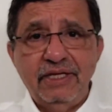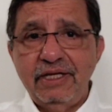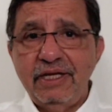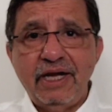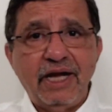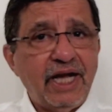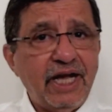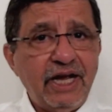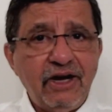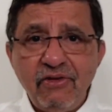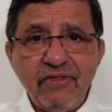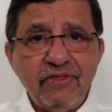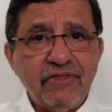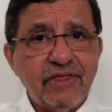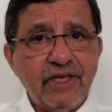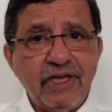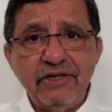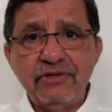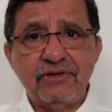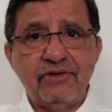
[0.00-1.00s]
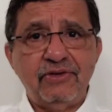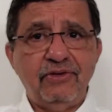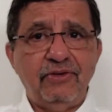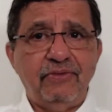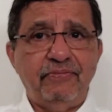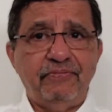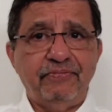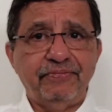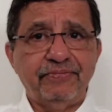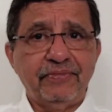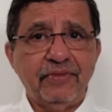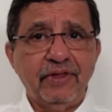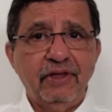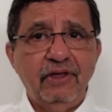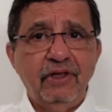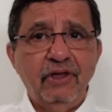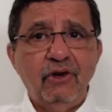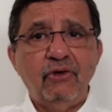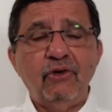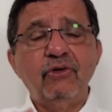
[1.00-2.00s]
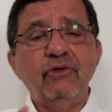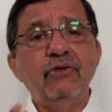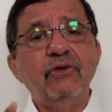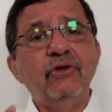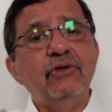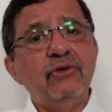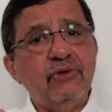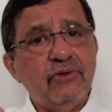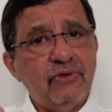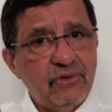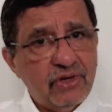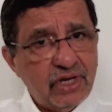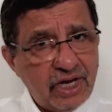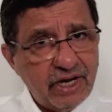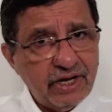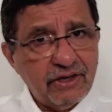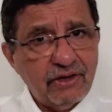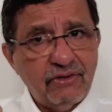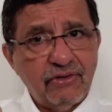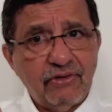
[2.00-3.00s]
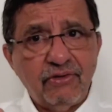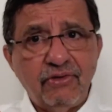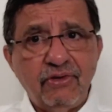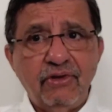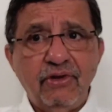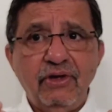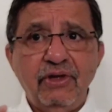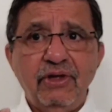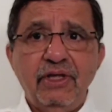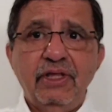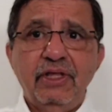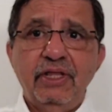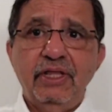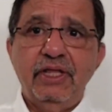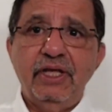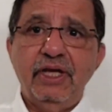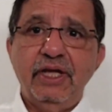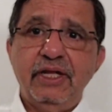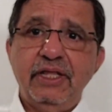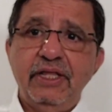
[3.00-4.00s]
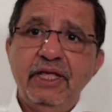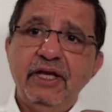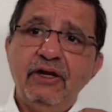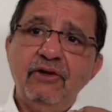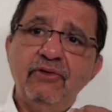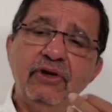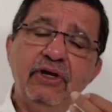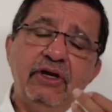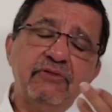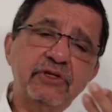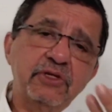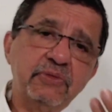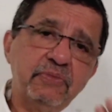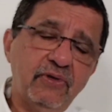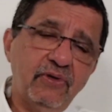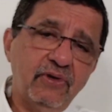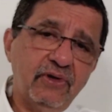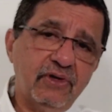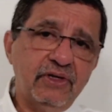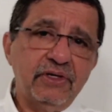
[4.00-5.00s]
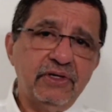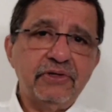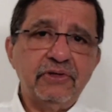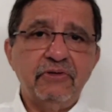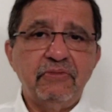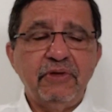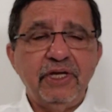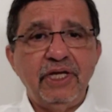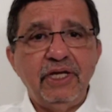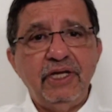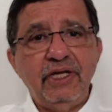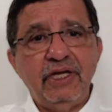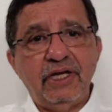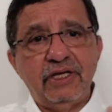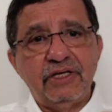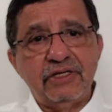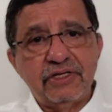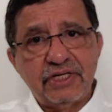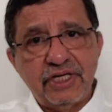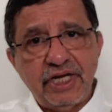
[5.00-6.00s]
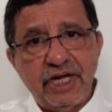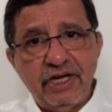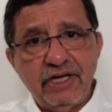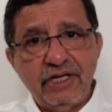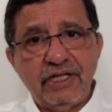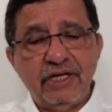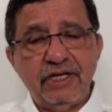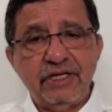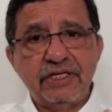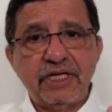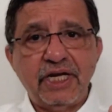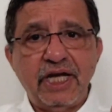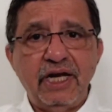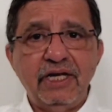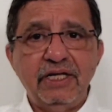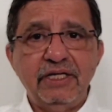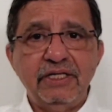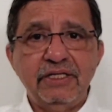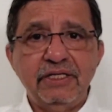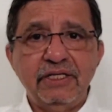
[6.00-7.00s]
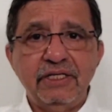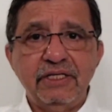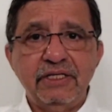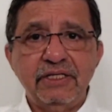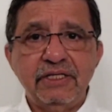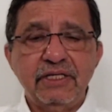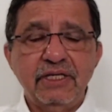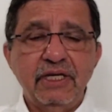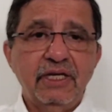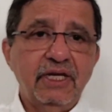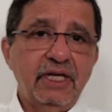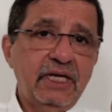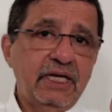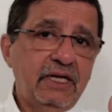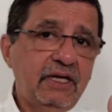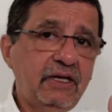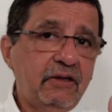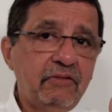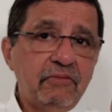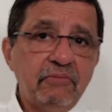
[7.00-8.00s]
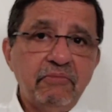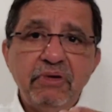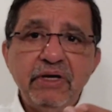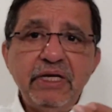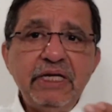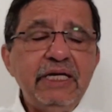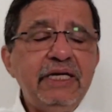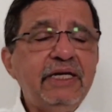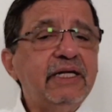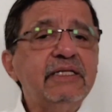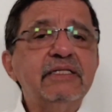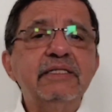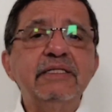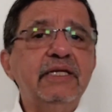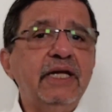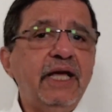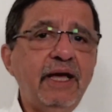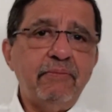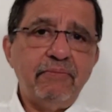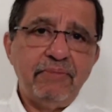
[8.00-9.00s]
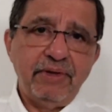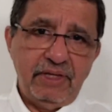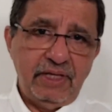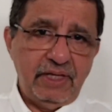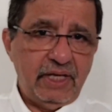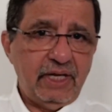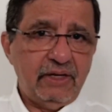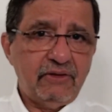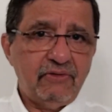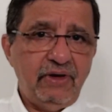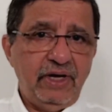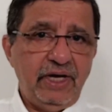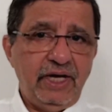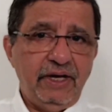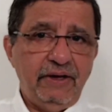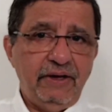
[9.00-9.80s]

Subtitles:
I don't think so. Although you could argue that they could have spoken to me and shared their challenges, but it doesn't happen that way.